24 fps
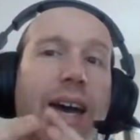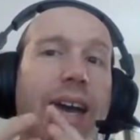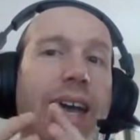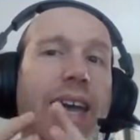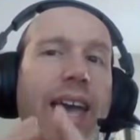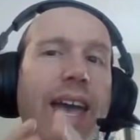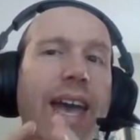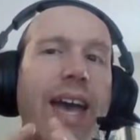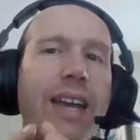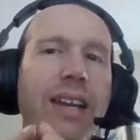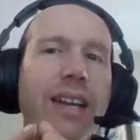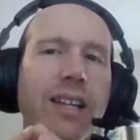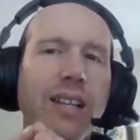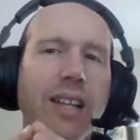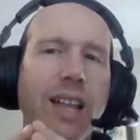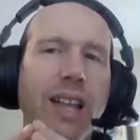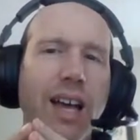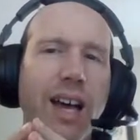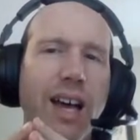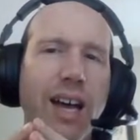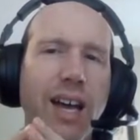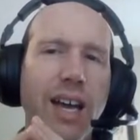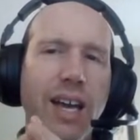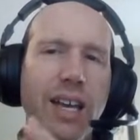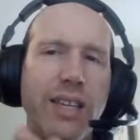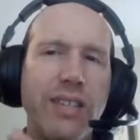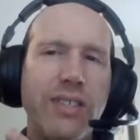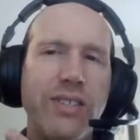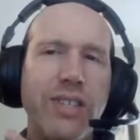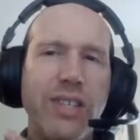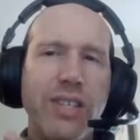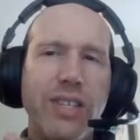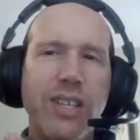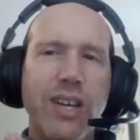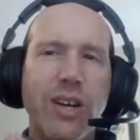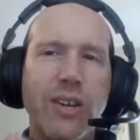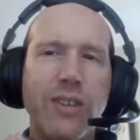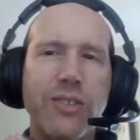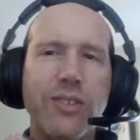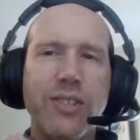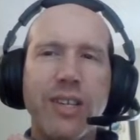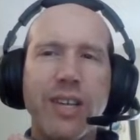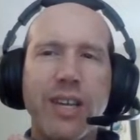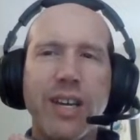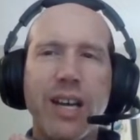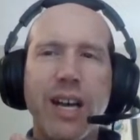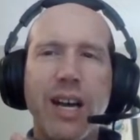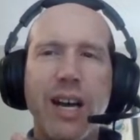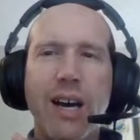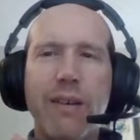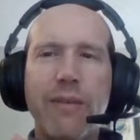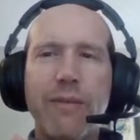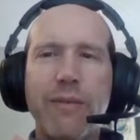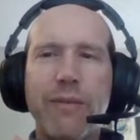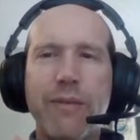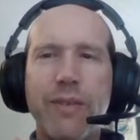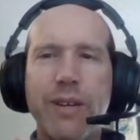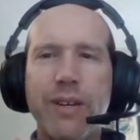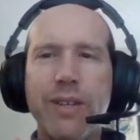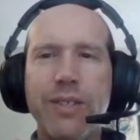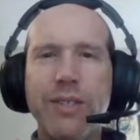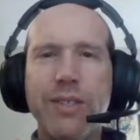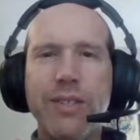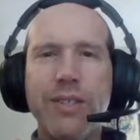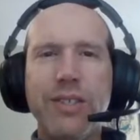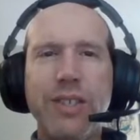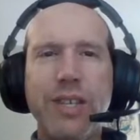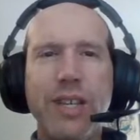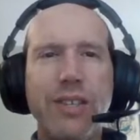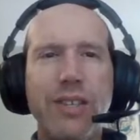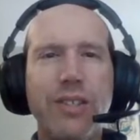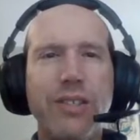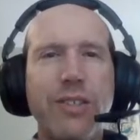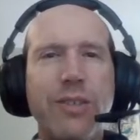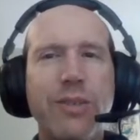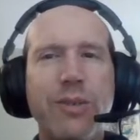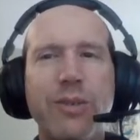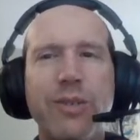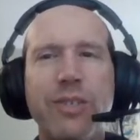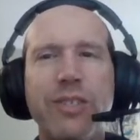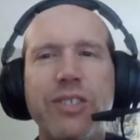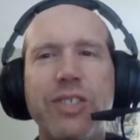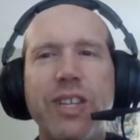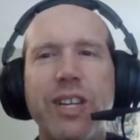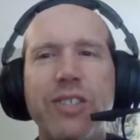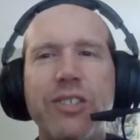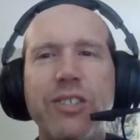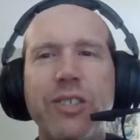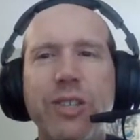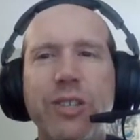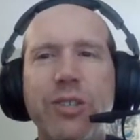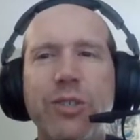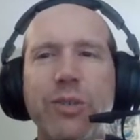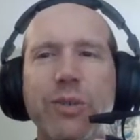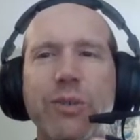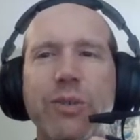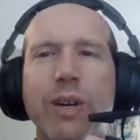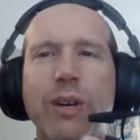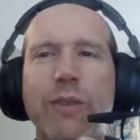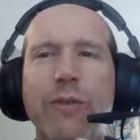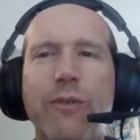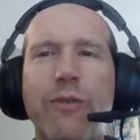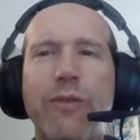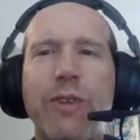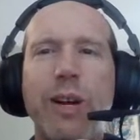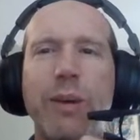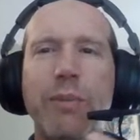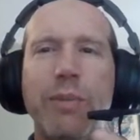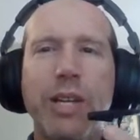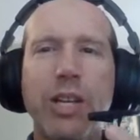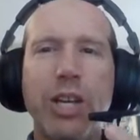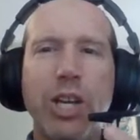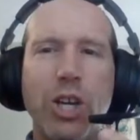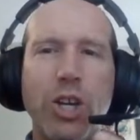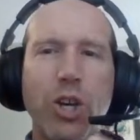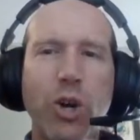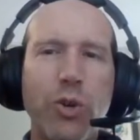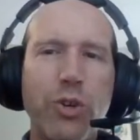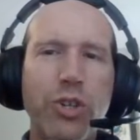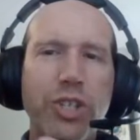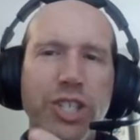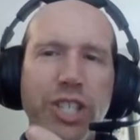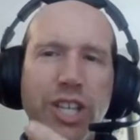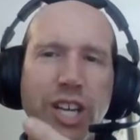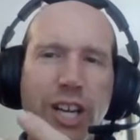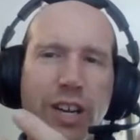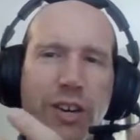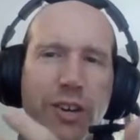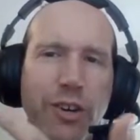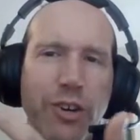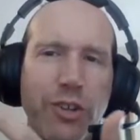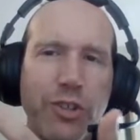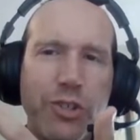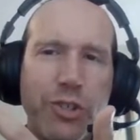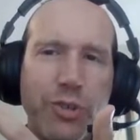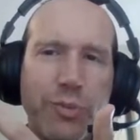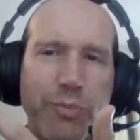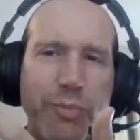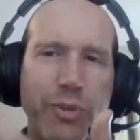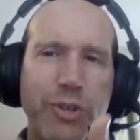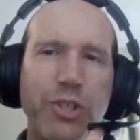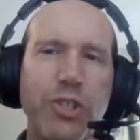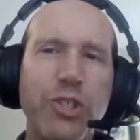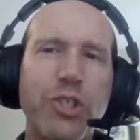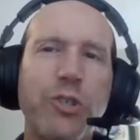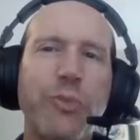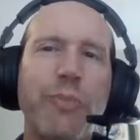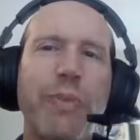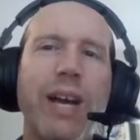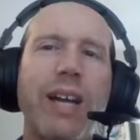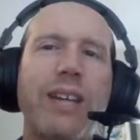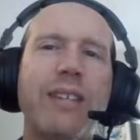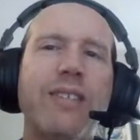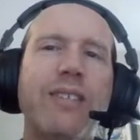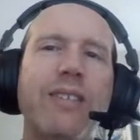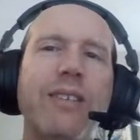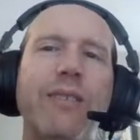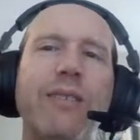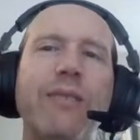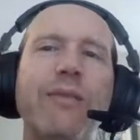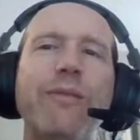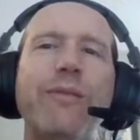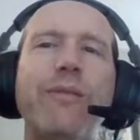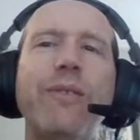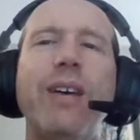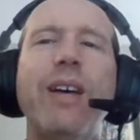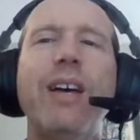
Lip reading: analyze the Yalta Conference is to essentially do it from a negotiator's perspective,